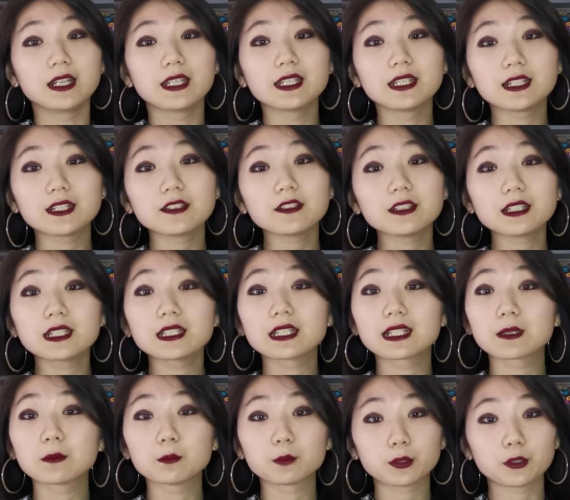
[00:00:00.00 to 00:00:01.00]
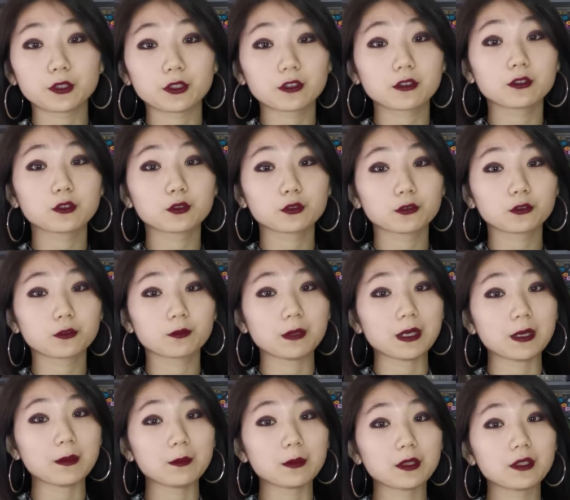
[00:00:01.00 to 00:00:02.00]
Here, it is important to
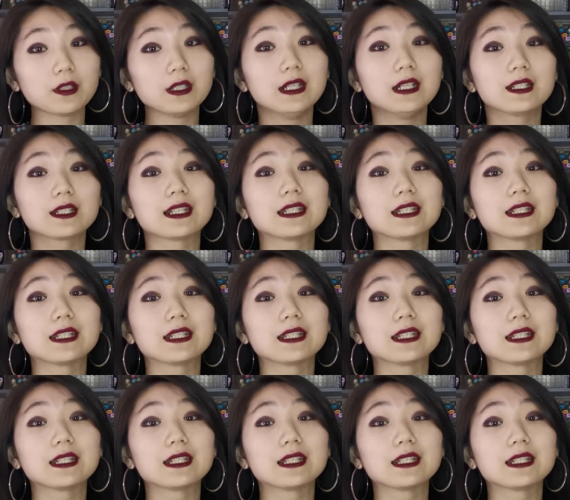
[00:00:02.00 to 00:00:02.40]
remember